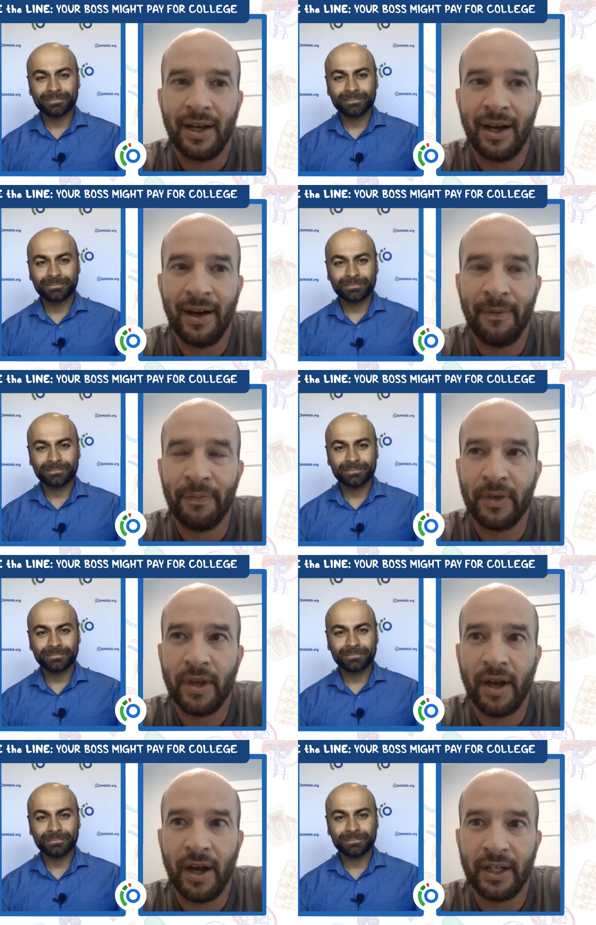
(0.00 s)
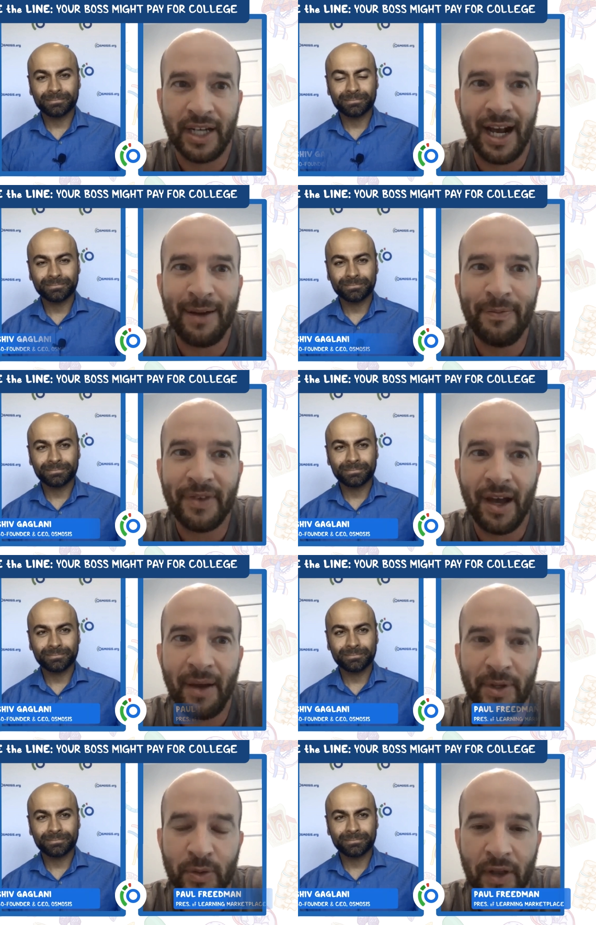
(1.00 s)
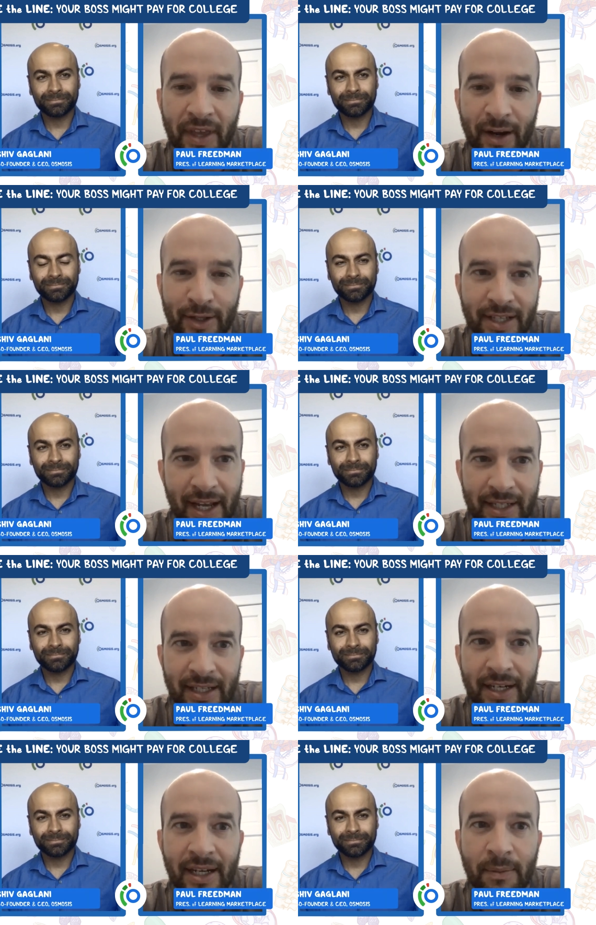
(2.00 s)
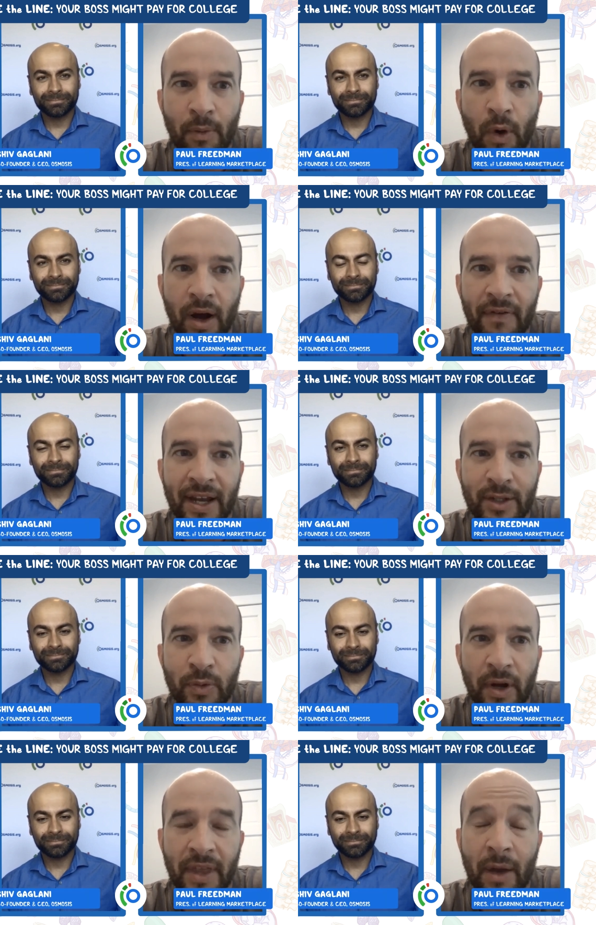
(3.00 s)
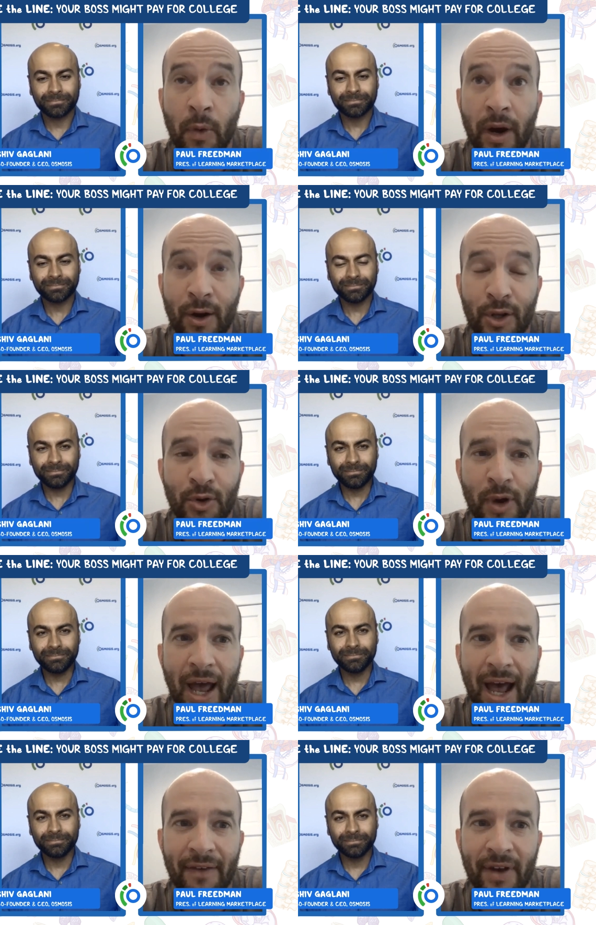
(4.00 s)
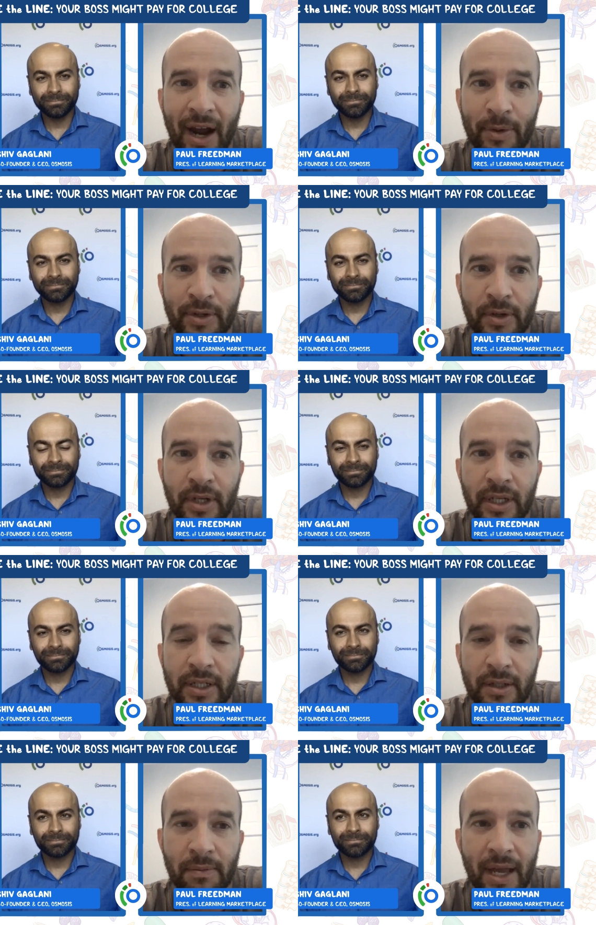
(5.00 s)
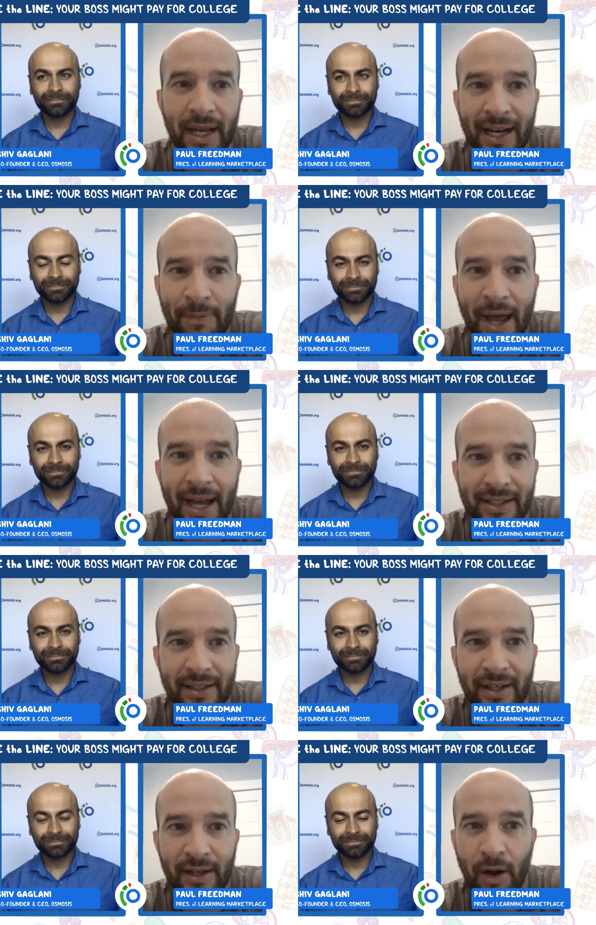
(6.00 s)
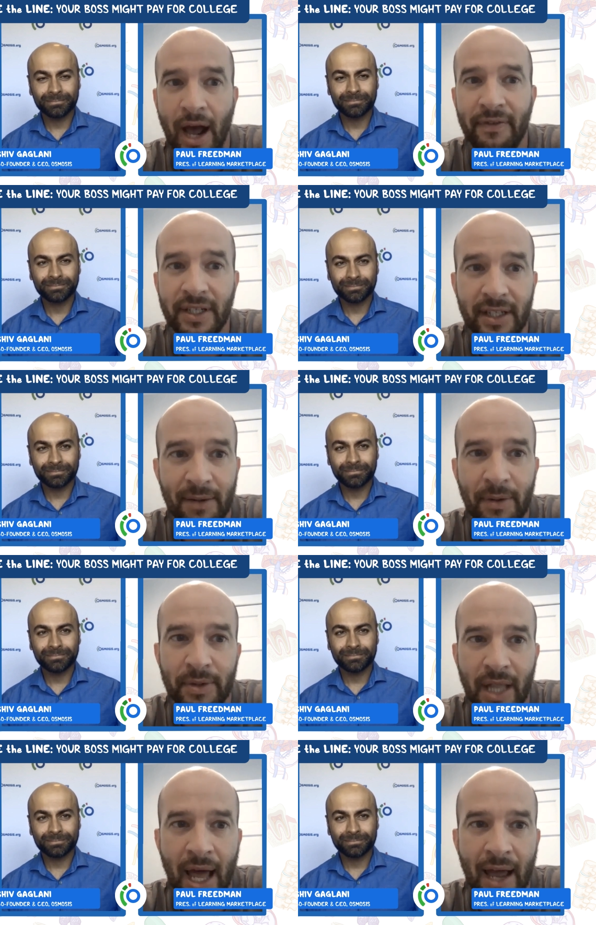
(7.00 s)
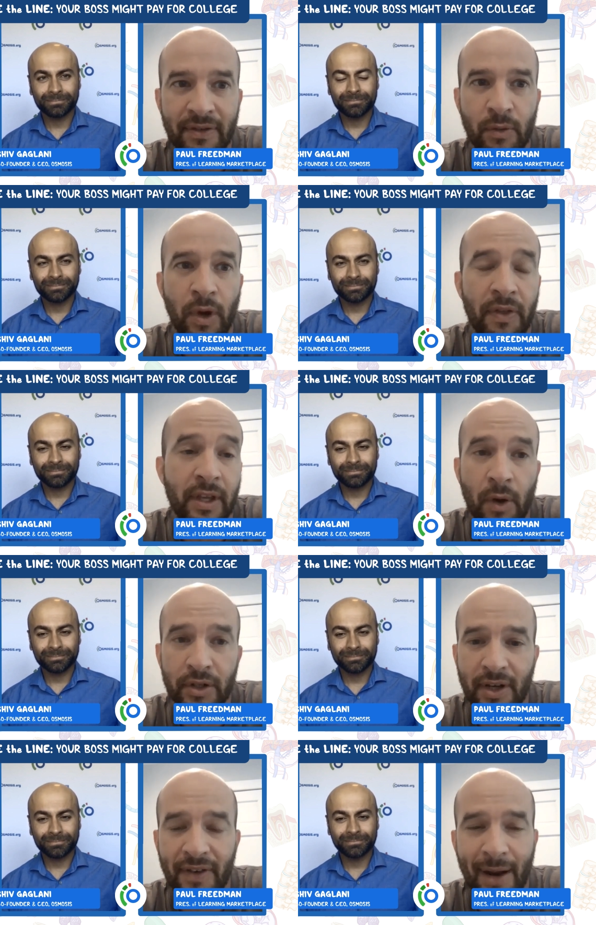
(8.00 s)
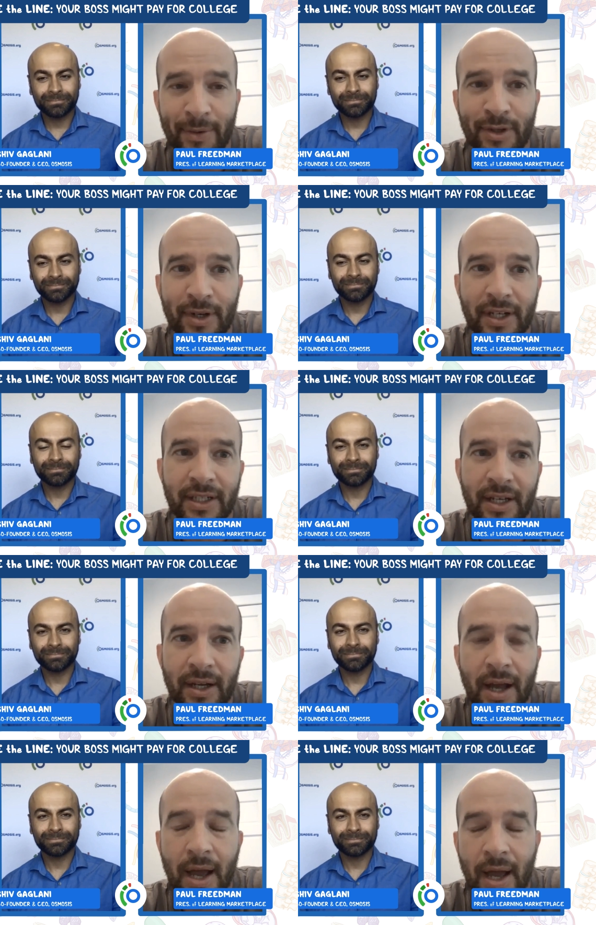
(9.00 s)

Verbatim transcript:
Speaker 1: um, uh, job. Um, it's one that our society is going to need more of, and it's one that where you have an opportunity to make an impact. You know, obviously in people's lives, and one that you also have an opportunity to